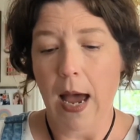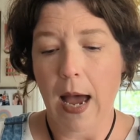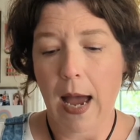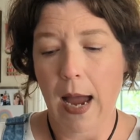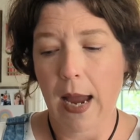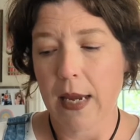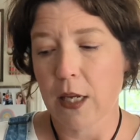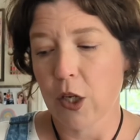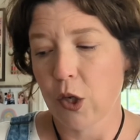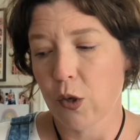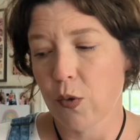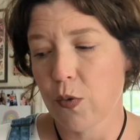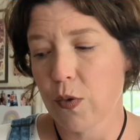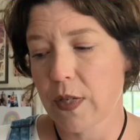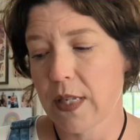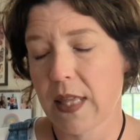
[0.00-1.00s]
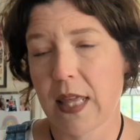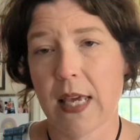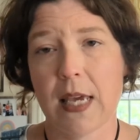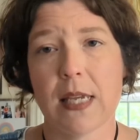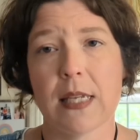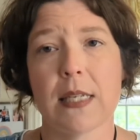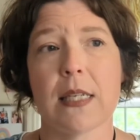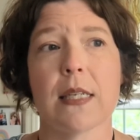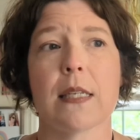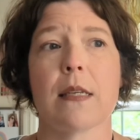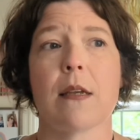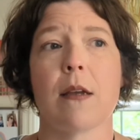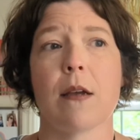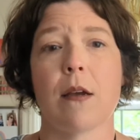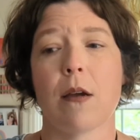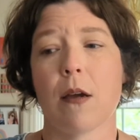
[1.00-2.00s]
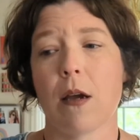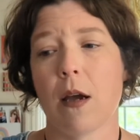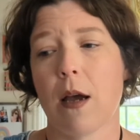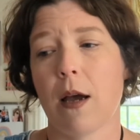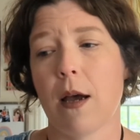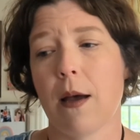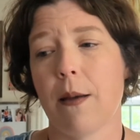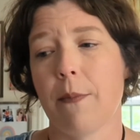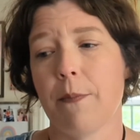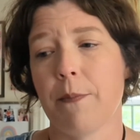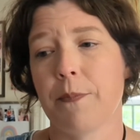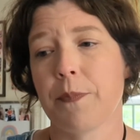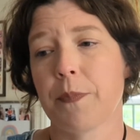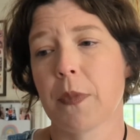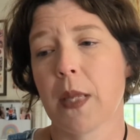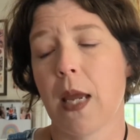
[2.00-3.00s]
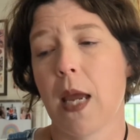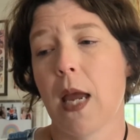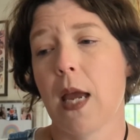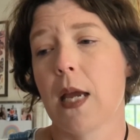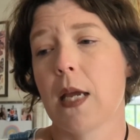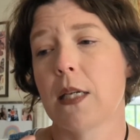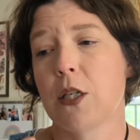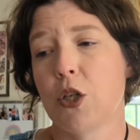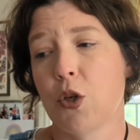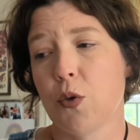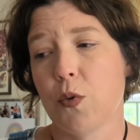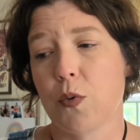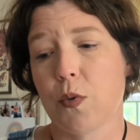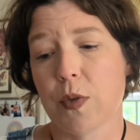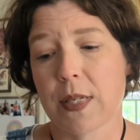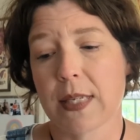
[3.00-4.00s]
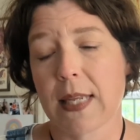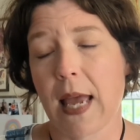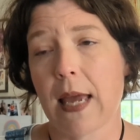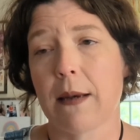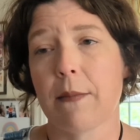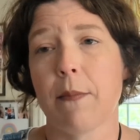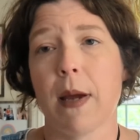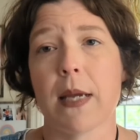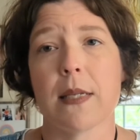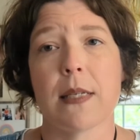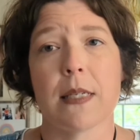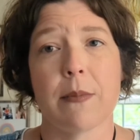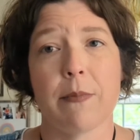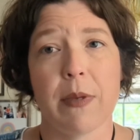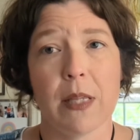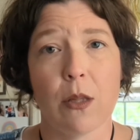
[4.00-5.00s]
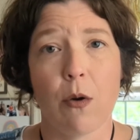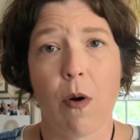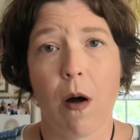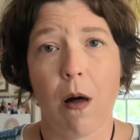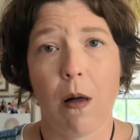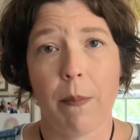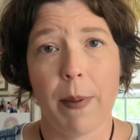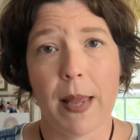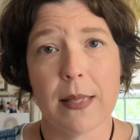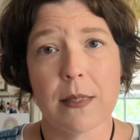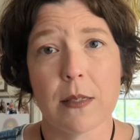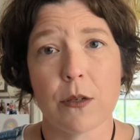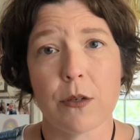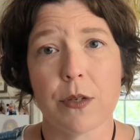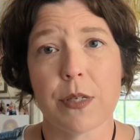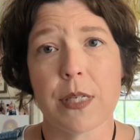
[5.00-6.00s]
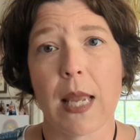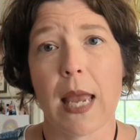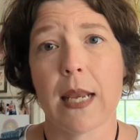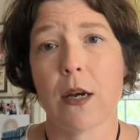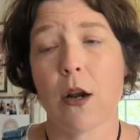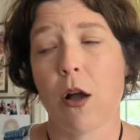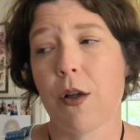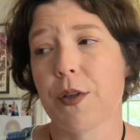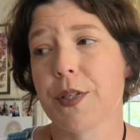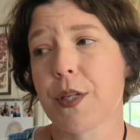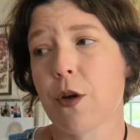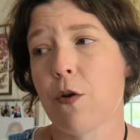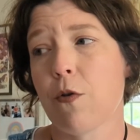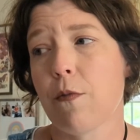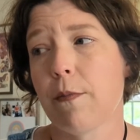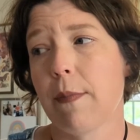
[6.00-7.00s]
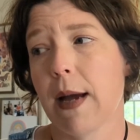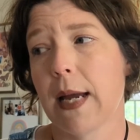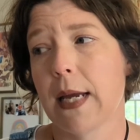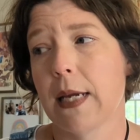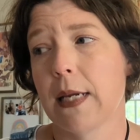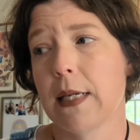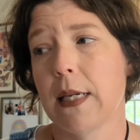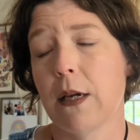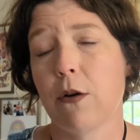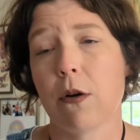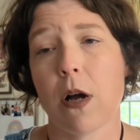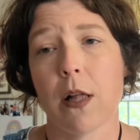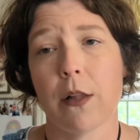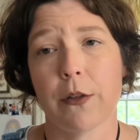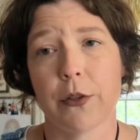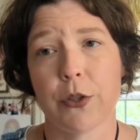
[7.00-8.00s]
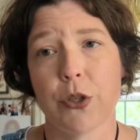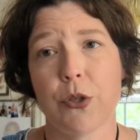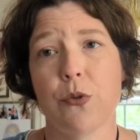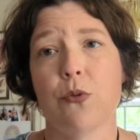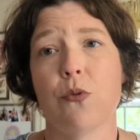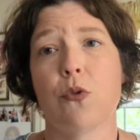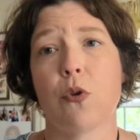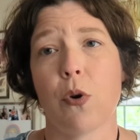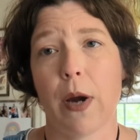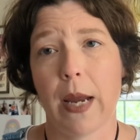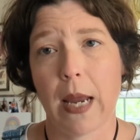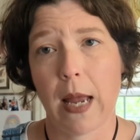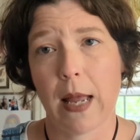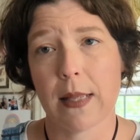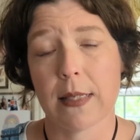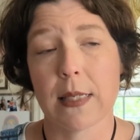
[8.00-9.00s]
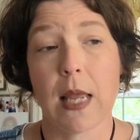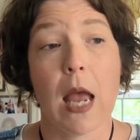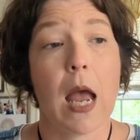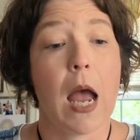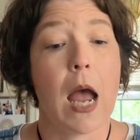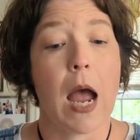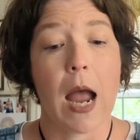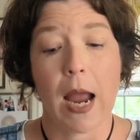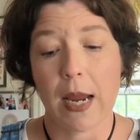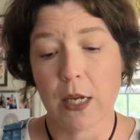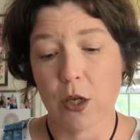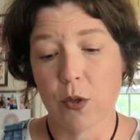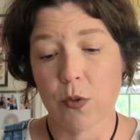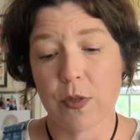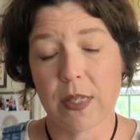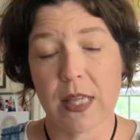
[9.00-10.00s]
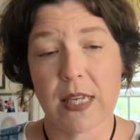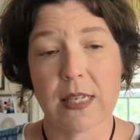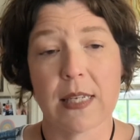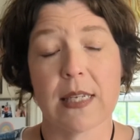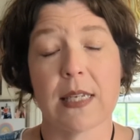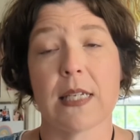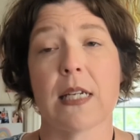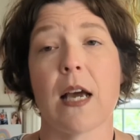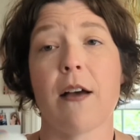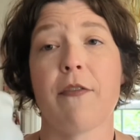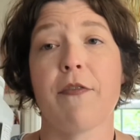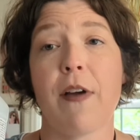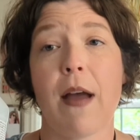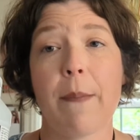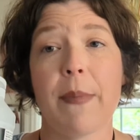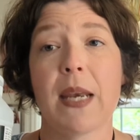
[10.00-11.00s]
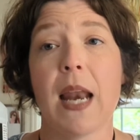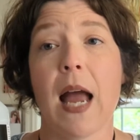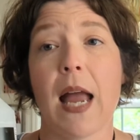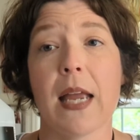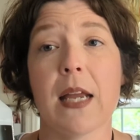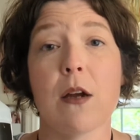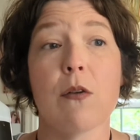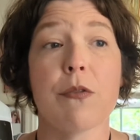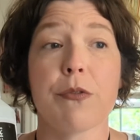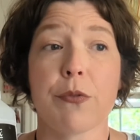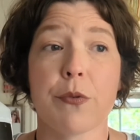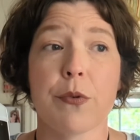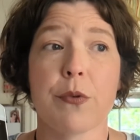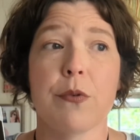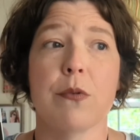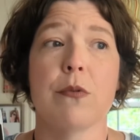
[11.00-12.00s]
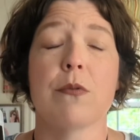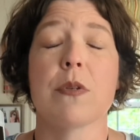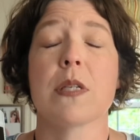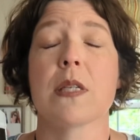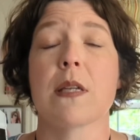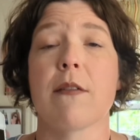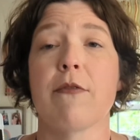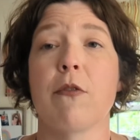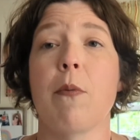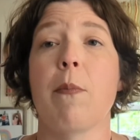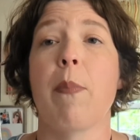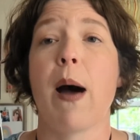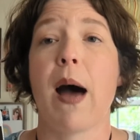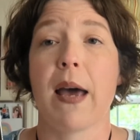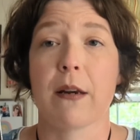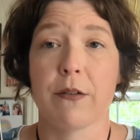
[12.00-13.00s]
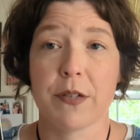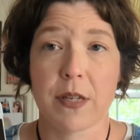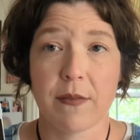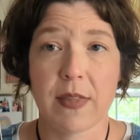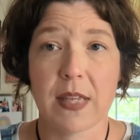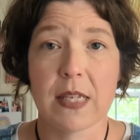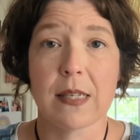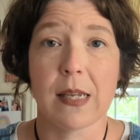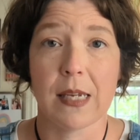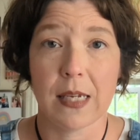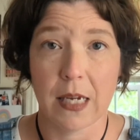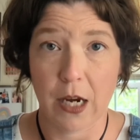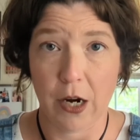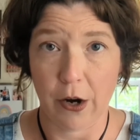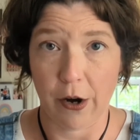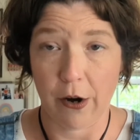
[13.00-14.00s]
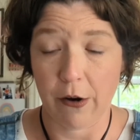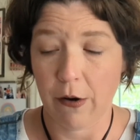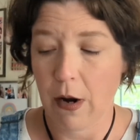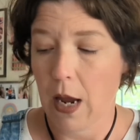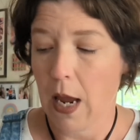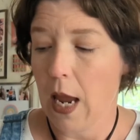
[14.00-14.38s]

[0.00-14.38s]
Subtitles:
I use this to set my Stabilo All pencils and also my Neocolor 2 crayons. I use this stuff. I mean, I go through several bottles of this a year.